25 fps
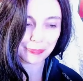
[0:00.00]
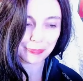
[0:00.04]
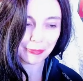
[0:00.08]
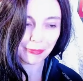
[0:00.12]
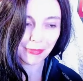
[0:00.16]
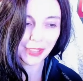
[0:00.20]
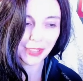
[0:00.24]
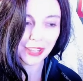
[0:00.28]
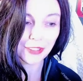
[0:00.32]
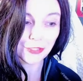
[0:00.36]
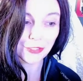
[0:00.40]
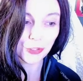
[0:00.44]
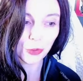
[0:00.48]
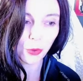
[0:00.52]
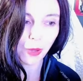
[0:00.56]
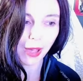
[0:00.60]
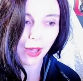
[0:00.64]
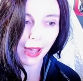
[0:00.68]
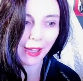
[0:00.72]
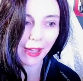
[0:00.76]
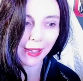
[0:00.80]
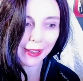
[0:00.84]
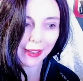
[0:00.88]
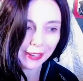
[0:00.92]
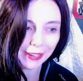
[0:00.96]
So
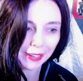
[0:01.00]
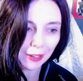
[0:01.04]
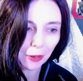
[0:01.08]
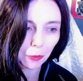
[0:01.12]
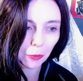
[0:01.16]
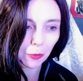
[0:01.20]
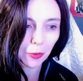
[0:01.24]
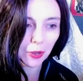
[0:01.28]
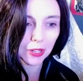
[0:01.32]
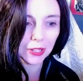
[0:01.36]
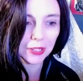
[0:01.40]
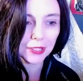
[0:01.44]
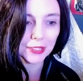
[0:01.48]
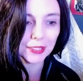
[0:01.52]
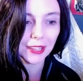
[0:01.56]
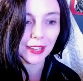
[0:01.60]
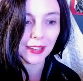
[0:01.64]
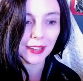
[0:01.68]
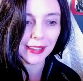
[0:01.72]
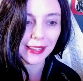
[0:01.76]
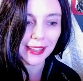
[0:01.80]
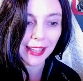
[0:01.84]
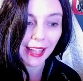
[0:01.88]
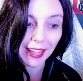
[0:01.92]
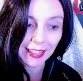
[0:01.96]
I was
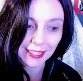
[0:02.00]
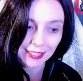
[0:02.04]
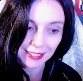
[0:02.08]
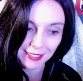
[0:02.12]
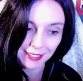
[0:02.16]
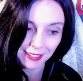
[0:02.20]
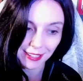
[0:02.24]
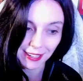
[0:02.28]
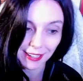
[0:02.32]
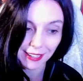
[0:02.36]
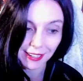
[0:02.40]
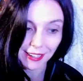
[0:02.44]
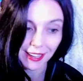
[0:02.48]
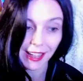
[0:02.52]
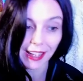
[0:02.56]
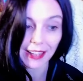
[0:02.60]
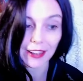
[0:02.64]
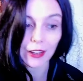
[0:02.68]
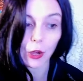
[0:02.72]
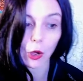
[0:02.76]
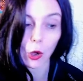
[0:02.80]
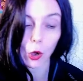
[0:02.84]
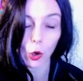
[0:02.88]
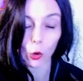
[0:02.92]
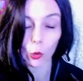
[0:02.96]
guessing
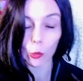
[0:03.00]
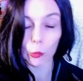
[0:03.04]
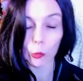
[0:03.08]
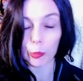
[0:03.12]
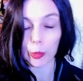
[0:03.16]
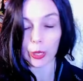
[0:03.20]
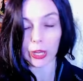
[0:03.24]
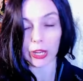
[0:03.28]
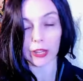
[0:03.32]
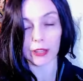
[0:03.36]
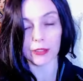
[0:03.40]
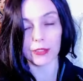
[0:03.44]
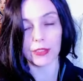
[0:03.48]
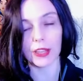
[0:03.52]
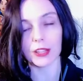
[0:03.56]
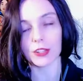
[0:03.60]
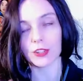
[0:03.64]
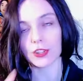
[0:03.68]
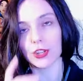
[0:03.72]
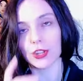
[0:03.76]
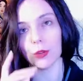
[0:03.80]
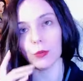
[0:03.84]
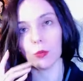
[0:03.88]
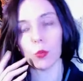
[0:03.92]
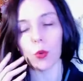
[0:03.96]
and hoping that
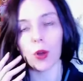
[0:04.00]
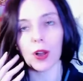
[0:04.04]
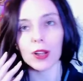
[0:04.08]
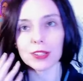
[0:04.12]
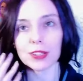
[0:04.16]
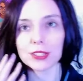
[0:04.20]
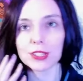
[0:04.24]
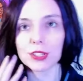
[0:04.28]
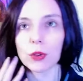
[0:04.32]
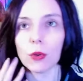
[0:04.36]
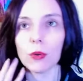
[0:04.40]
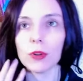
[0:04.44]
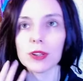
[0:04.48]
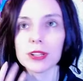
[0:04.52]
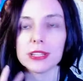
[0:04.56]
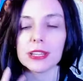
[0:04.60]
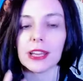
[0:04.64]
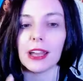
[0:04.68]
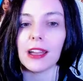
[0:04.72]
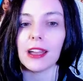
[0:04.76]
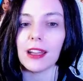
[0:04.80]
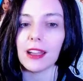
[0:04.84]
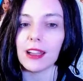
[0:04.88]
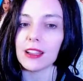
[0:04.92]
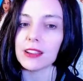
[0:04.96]
she was going to
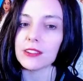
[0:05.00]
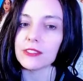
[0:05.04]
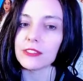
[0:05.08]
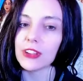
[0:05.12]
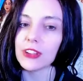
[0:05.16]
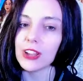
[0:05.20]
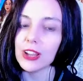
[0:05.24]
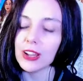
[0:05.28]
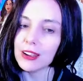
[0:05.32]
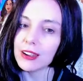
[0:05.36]
have